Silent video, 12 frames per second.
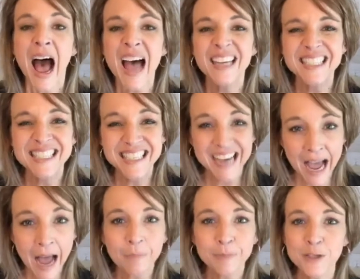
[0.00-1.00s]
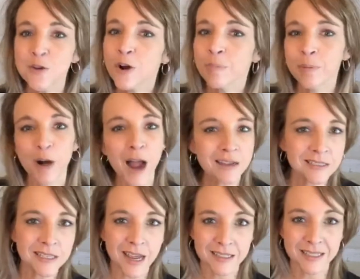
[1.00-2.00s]
adapt your
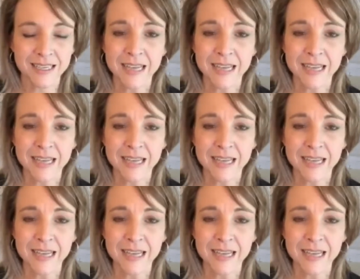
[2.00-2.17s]
processes.